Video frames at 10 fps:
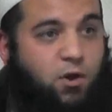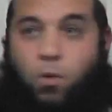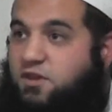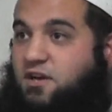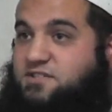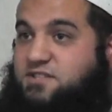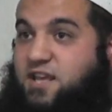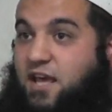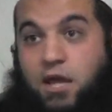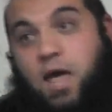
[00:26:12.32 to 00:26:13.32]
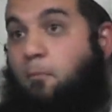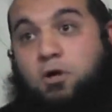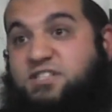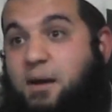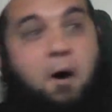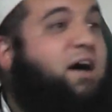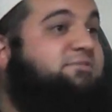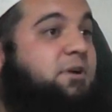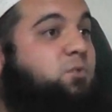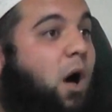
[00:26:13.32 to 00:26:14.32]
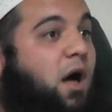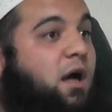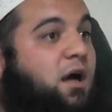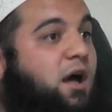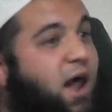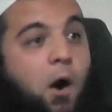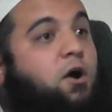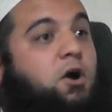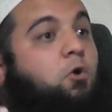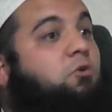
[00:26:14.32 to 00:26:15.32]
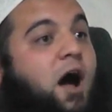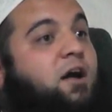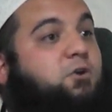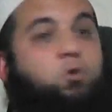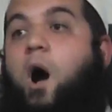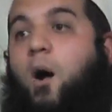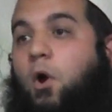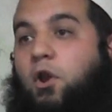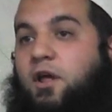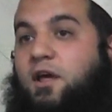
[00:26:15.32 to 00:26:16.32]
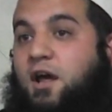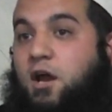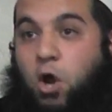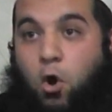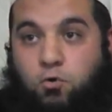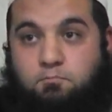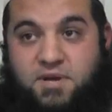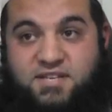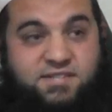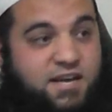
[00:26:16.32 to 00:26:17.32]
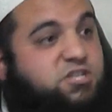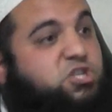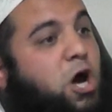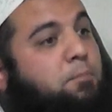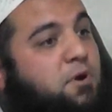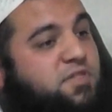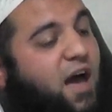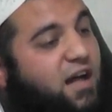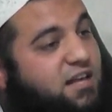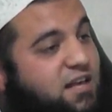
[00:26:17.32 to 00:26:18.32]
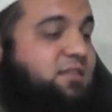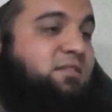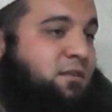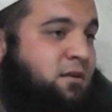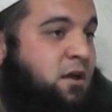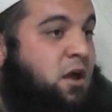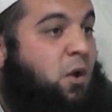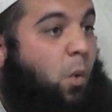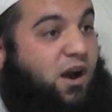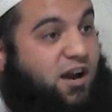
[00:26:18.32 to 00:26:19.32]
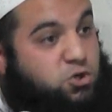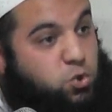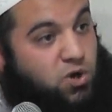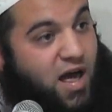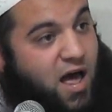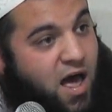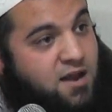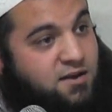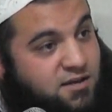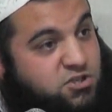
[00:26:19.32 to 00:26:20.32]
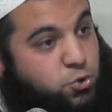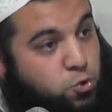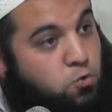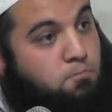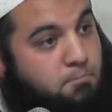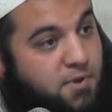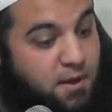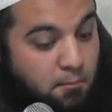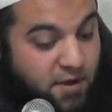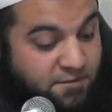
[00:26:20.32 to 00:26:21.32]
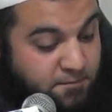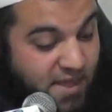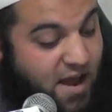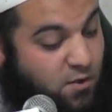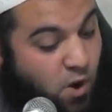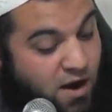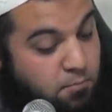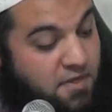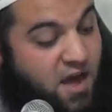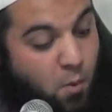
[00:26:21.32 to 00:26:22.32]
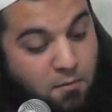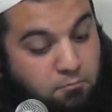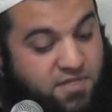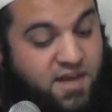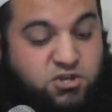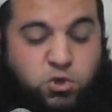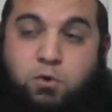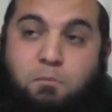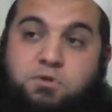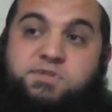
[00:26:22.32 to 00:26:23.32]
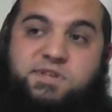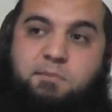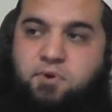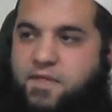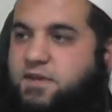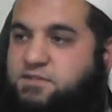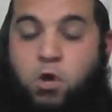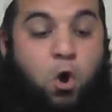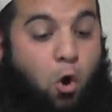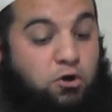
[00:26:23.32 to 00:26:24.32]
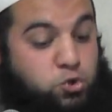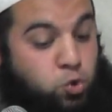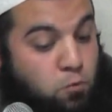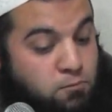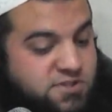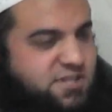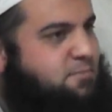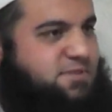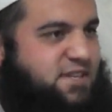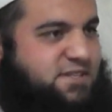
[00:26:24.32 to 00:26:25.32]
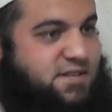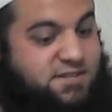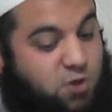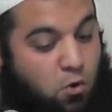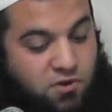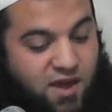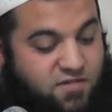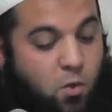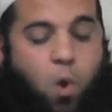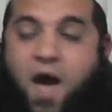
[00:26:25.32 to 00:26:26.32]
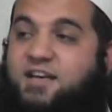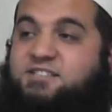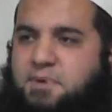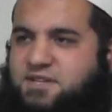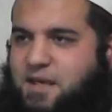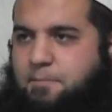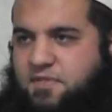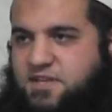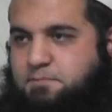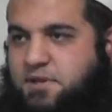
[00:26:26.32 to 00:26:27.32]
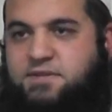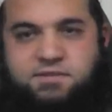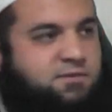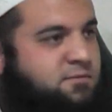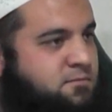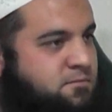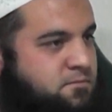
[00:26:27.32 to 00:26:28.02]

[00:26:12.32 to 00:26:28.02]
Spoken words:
I don't want youngsters saying, yeah, Mawlis are past fatwa. Now I can do what I want. Don't misinterpret the hadith. Warajulan, if they are one brother, two Muslim brothers, or two Muslim sisters, don't get the wires mixed up in this, please.